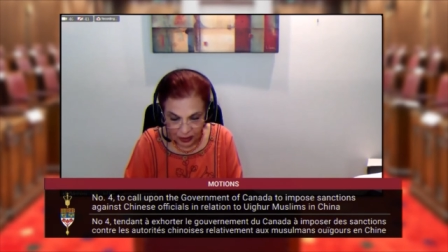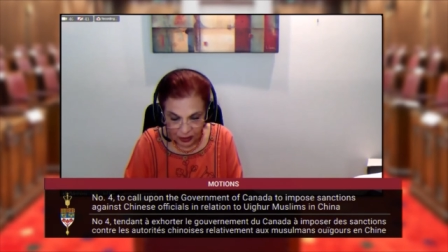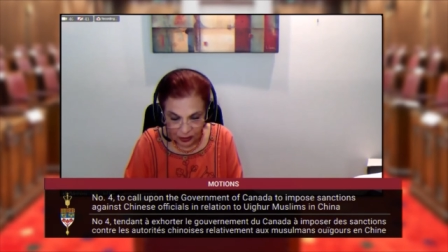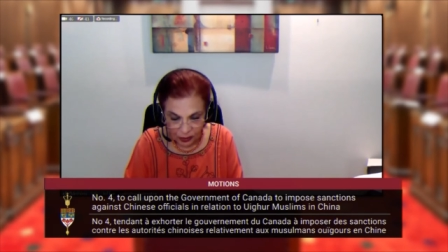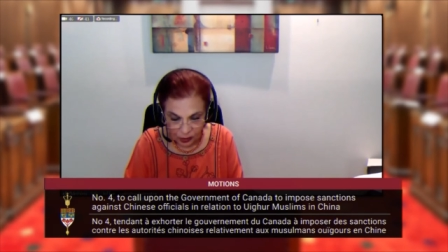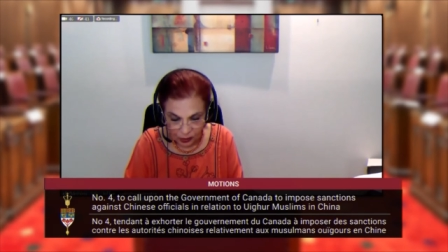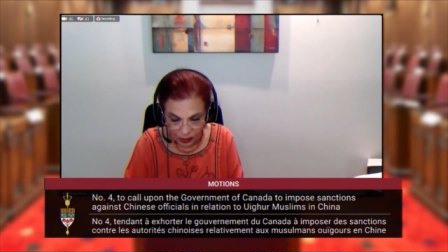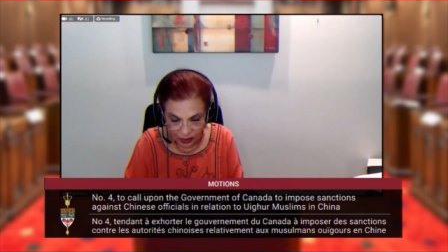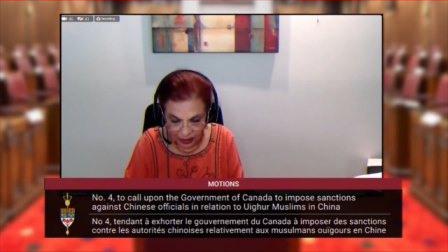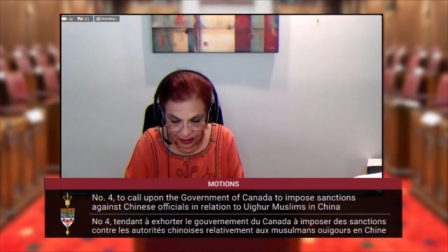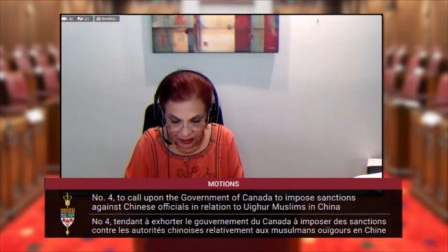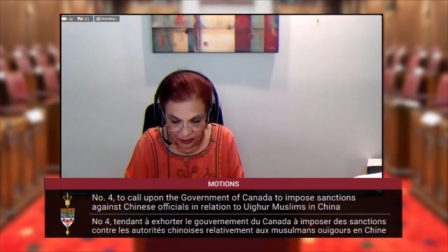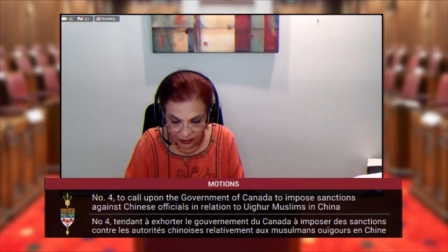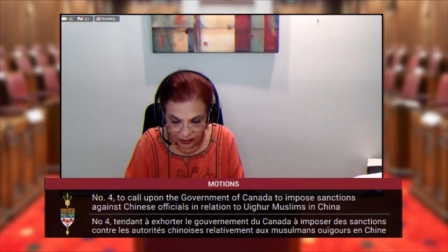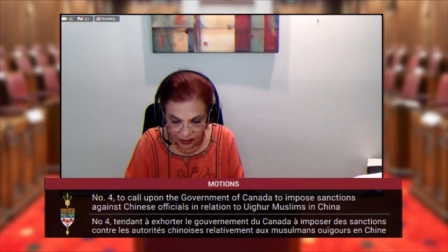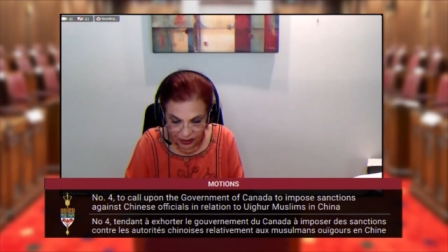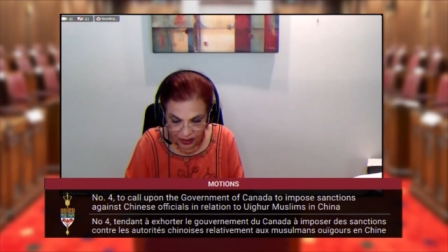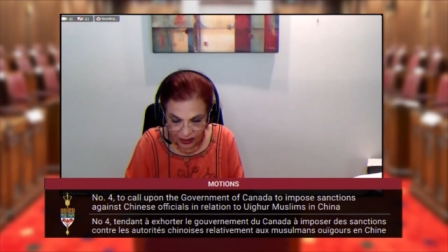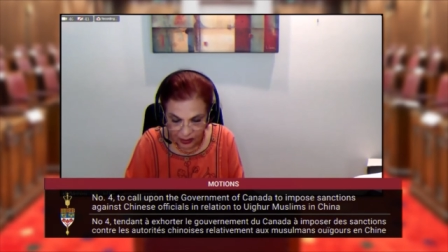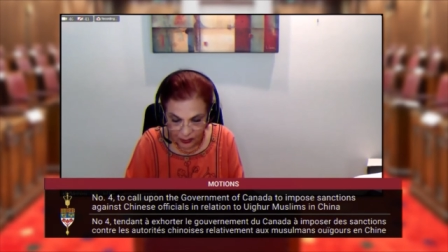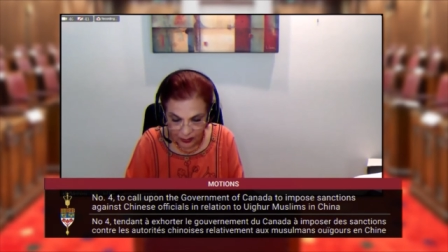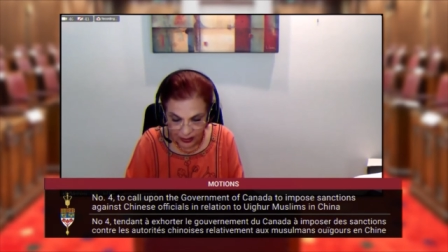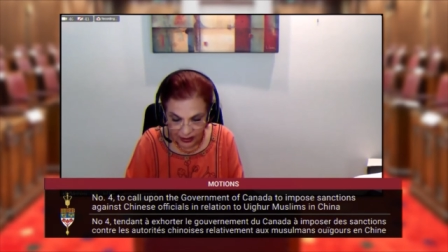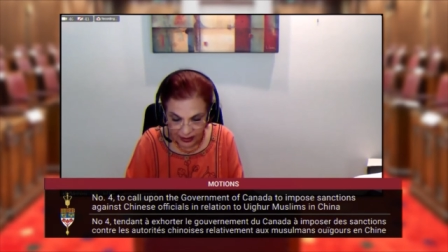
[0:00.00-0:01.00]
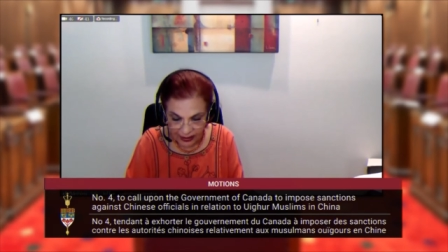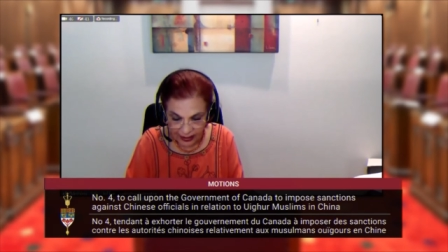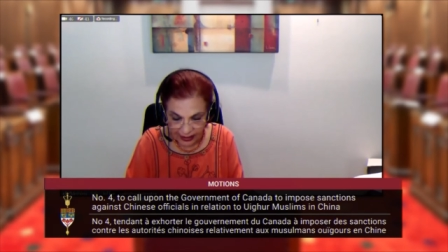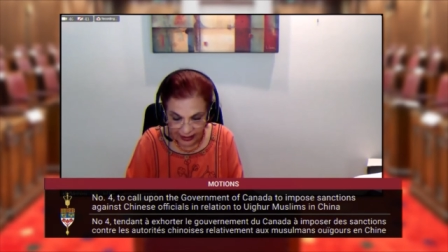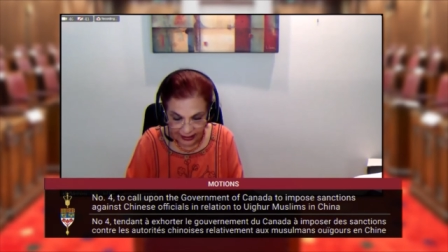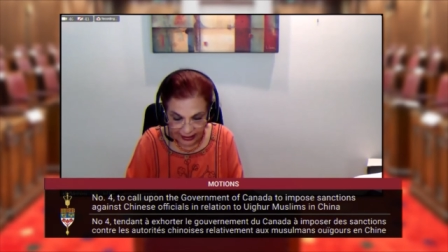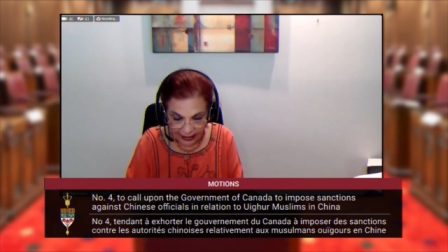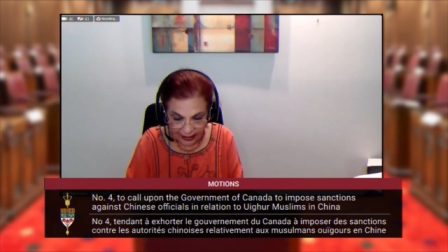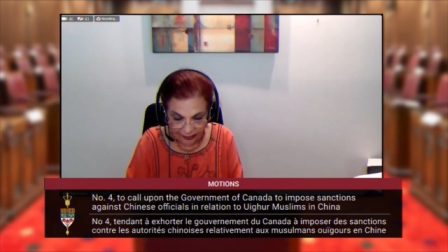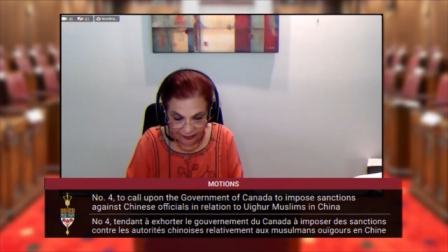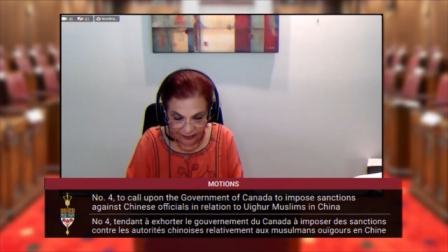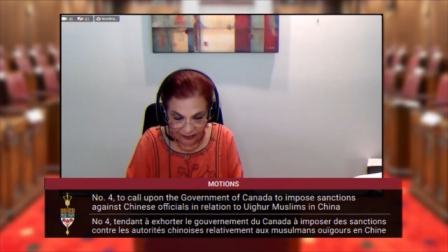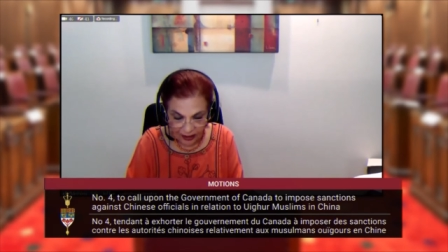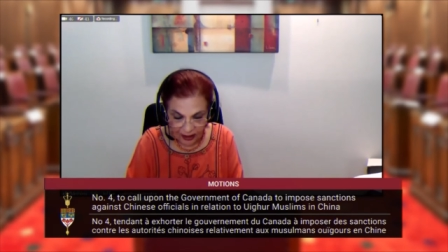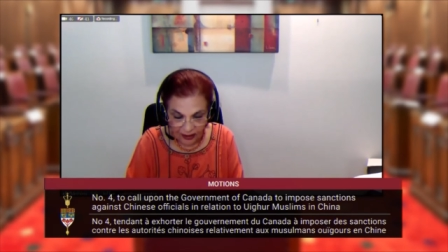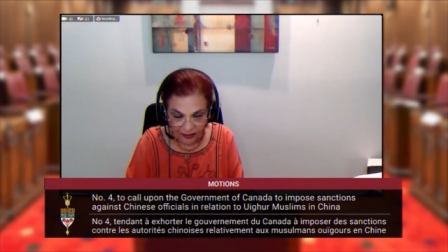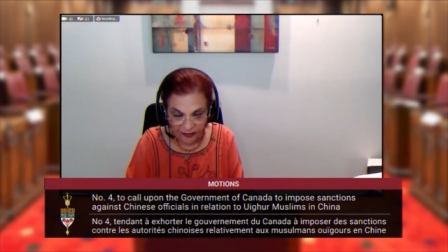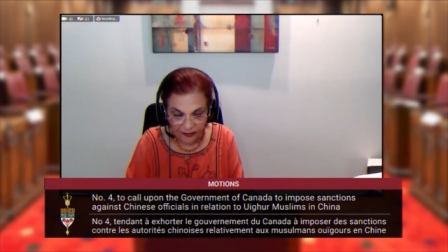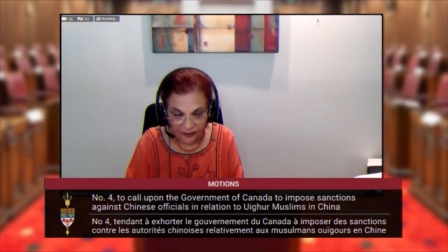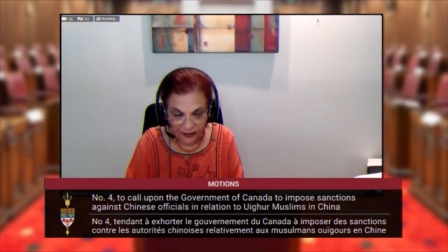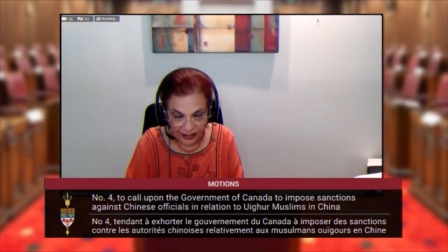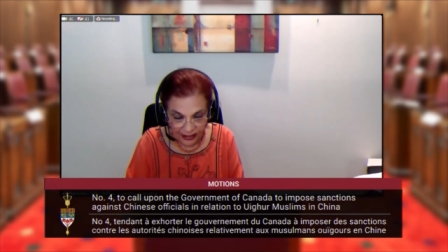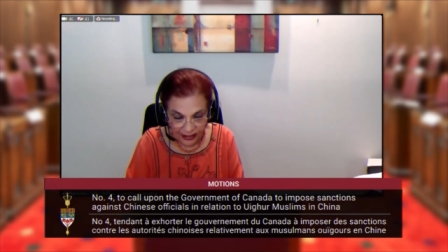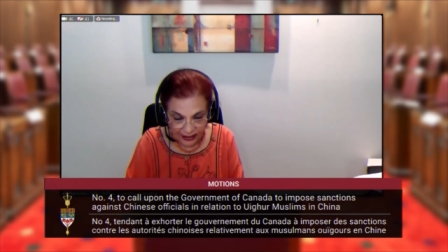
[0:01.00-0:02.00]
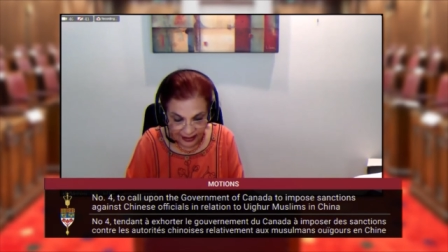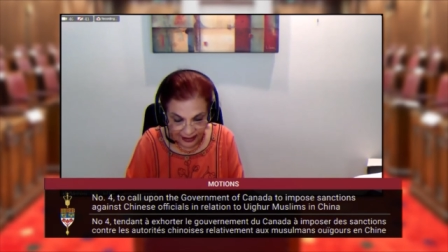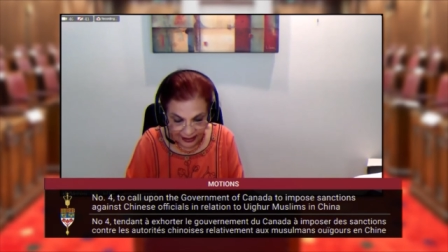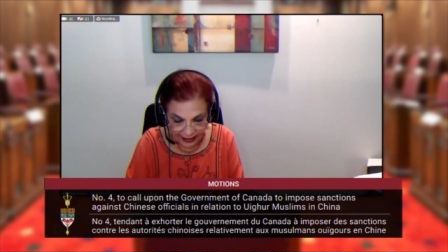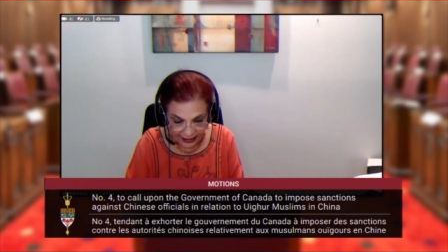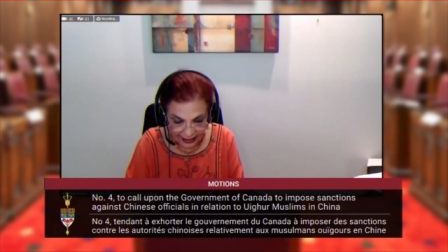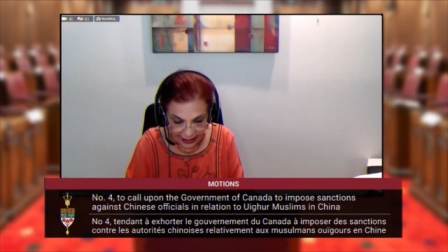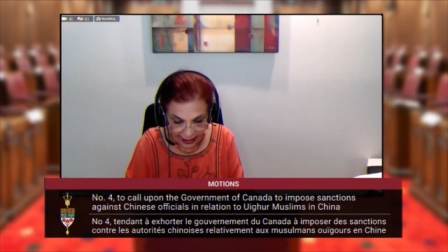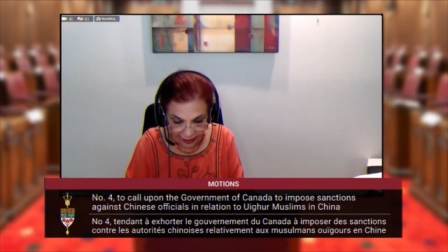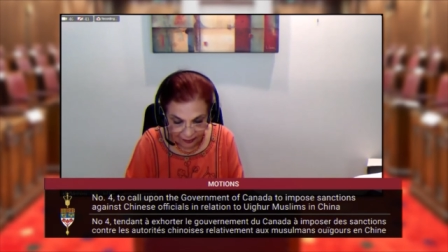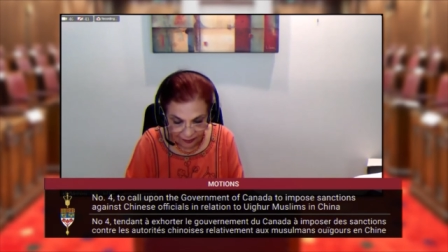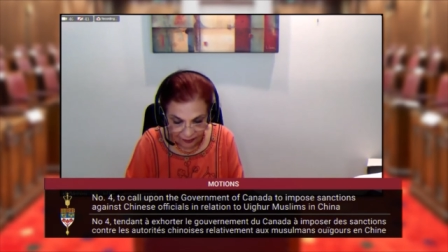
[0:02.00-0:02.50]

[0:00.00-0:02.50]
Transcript: to countries where they can feel safe